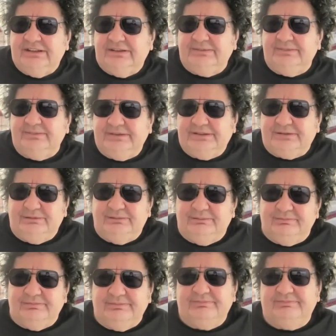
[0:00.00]
little,
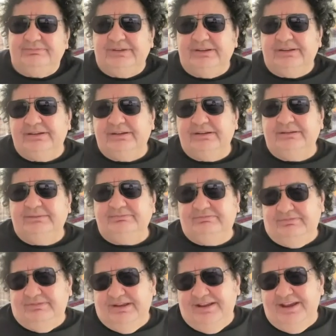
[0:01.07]
how
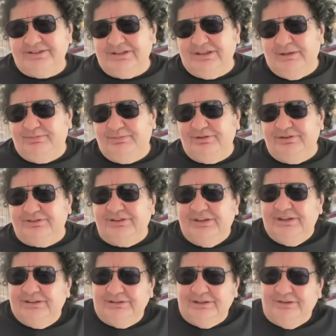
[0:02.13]
shall I put it,
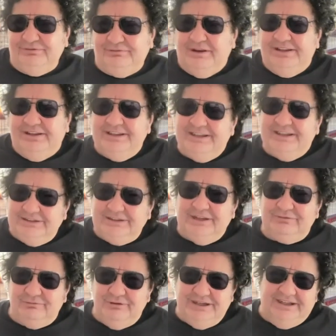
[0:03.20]

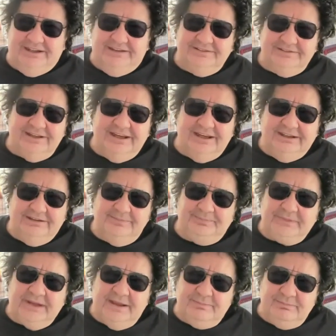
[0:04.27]
left winger.
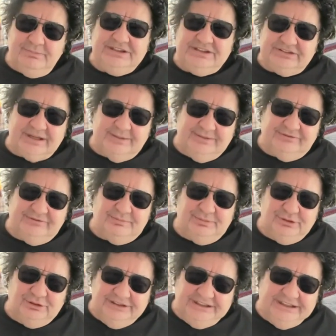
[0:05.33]
And me just coming from
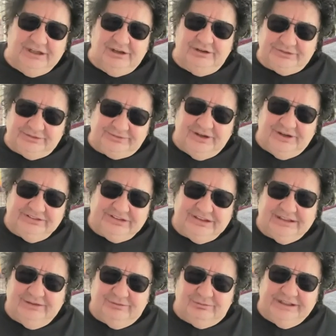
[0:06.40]
Berlin, was a feisty
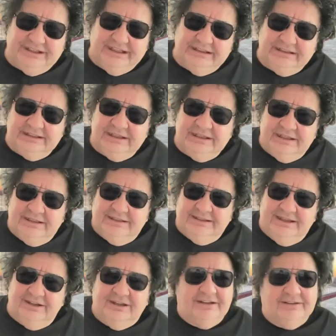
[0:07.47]
left winger.
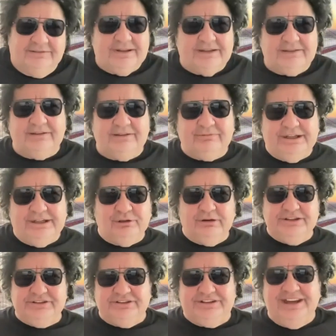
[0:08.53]
Red
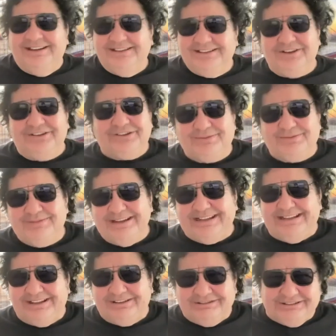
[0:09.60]
always used, because the money
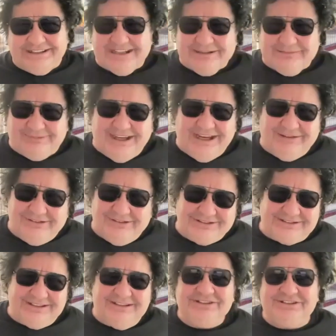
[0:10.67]
they were getting paid
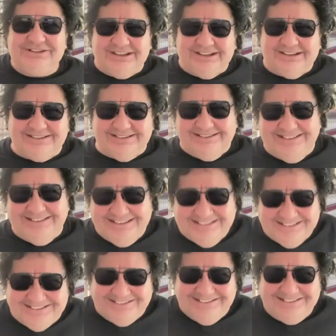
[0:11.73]
was shit, you
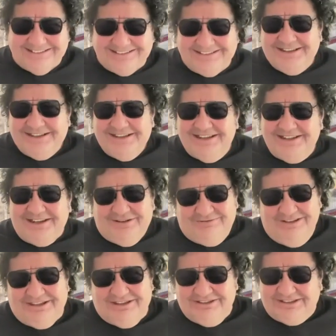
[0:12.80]
know. And
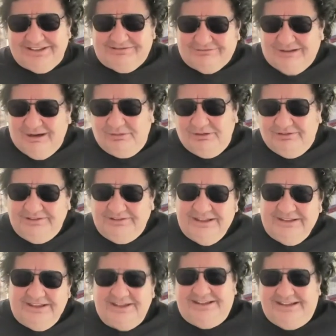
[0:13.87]
Red used to grumble
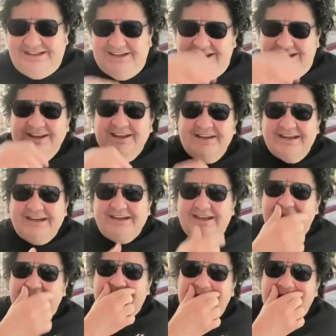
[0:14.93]
and he
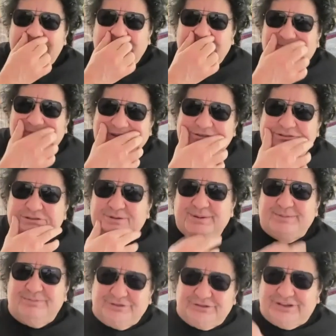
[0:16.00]
had a big droopy
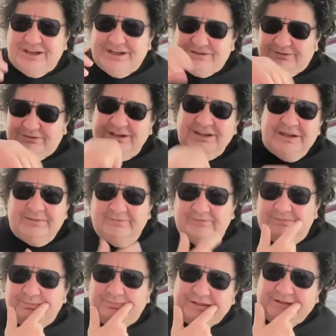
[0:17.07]
moustache with
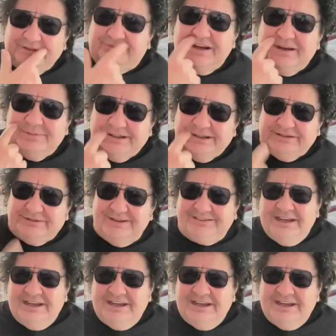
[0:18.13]
beer foam on his.